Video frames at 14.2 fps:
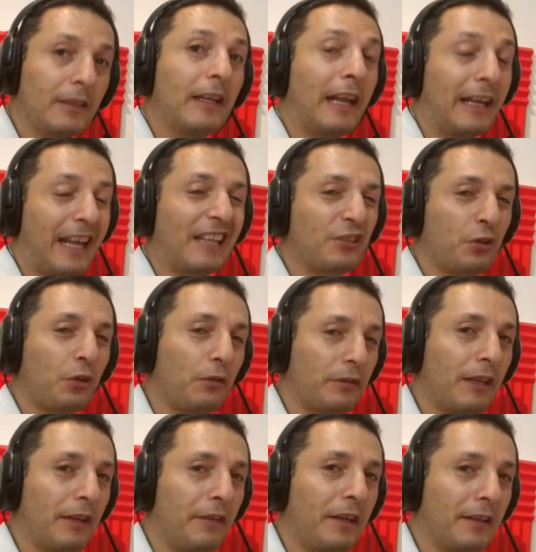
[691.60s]
And that's sort of
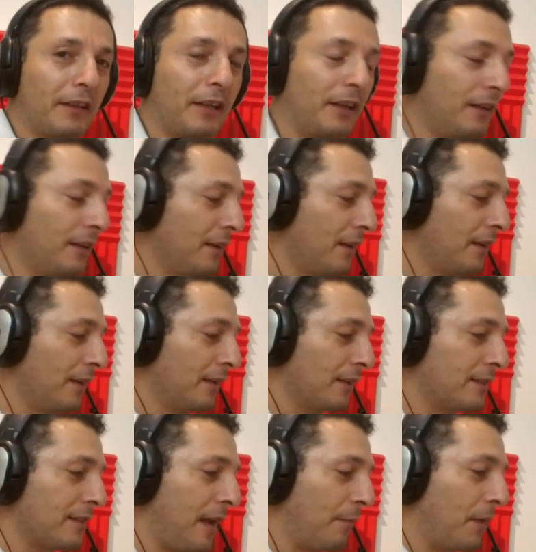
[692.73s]
giving the
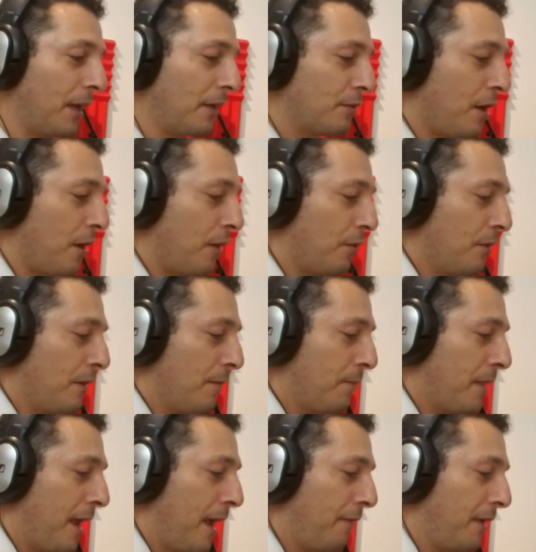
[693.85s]
same thing. So
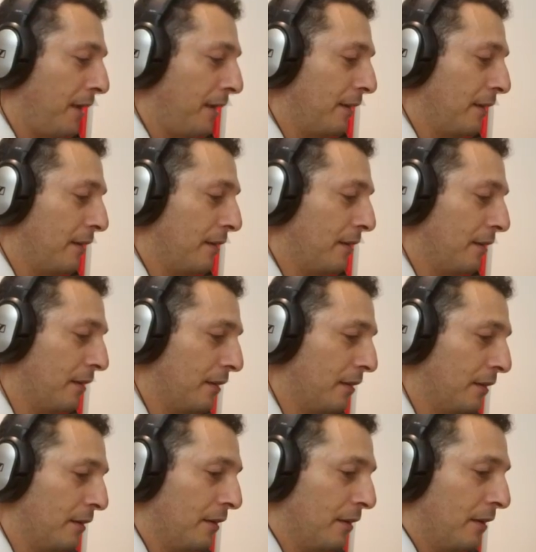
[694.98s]
having
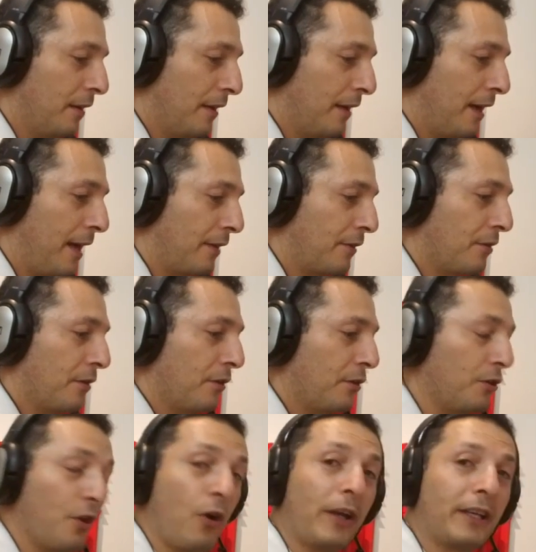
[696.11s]
at
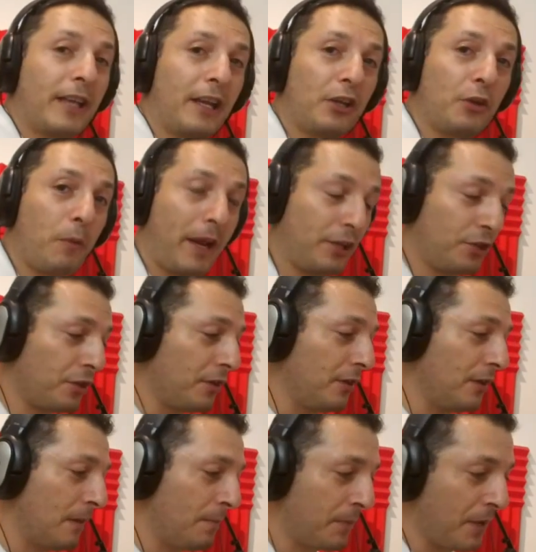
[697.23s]
no
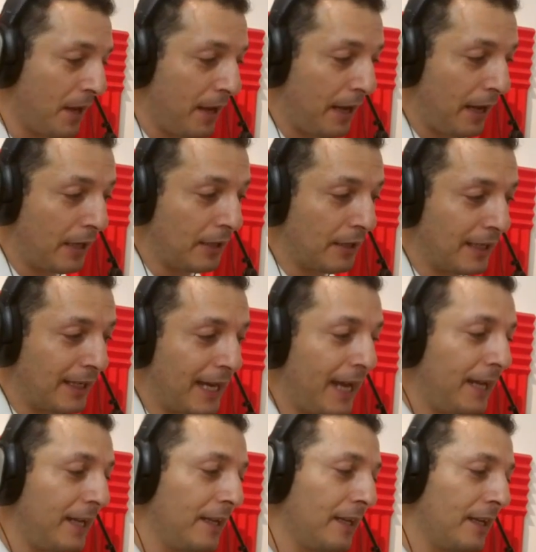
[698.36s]
attenuation and the
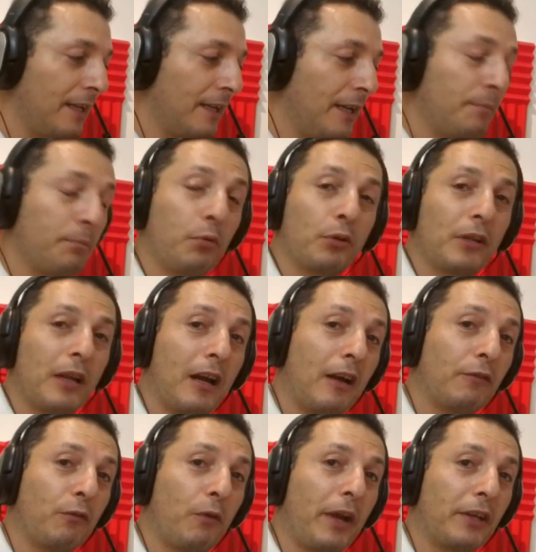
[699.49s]
gain input
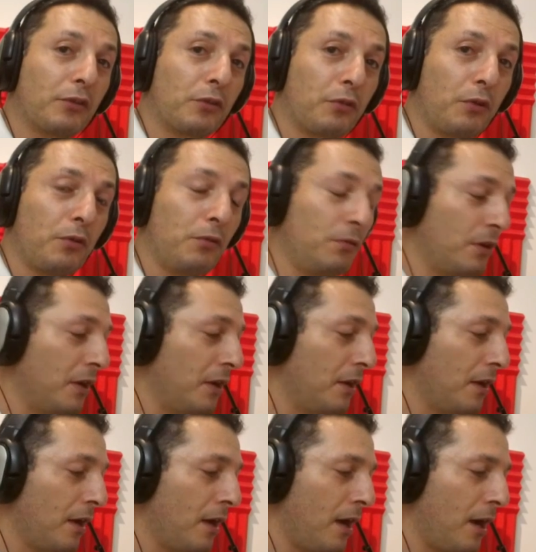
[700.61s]
halfway through,
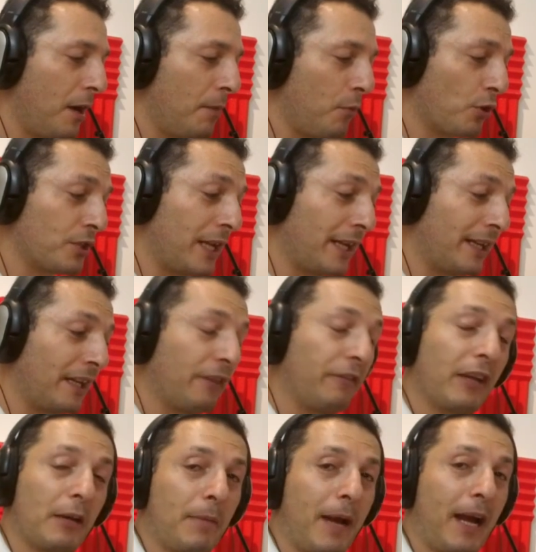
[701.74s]
most likely
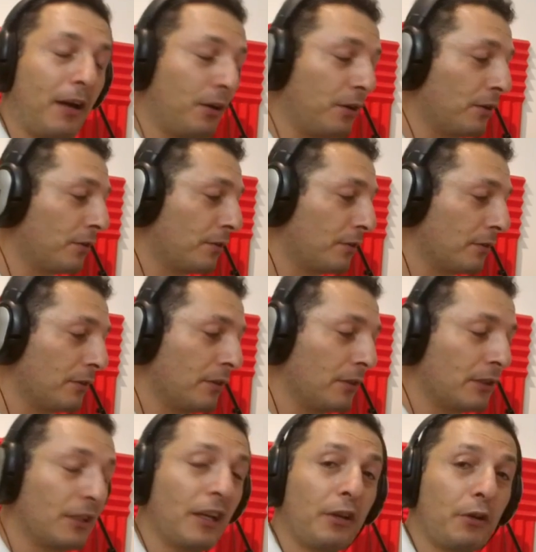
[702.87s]
giving about
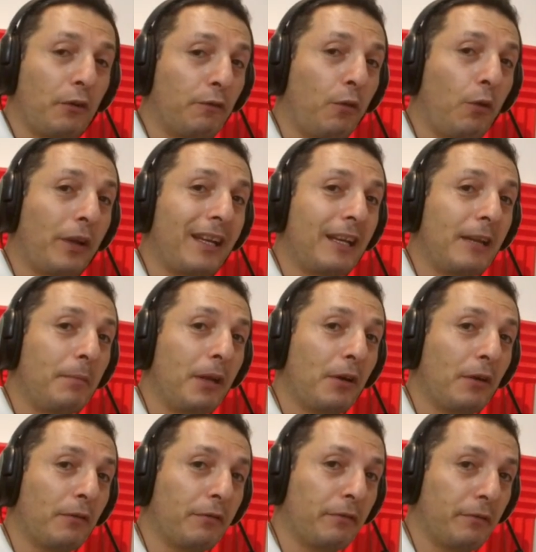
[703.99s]
30 or 40 dB
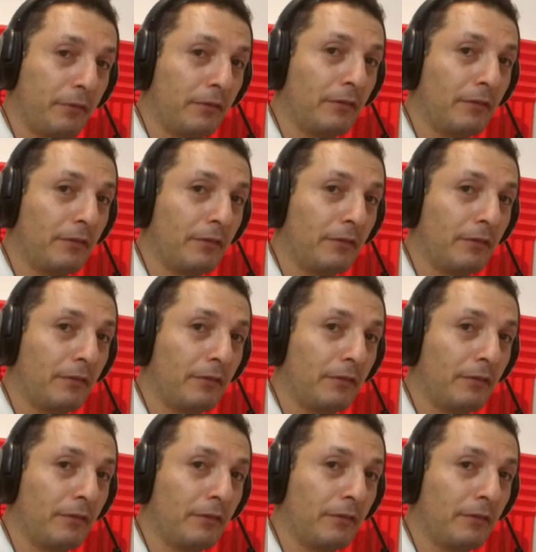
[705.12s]
of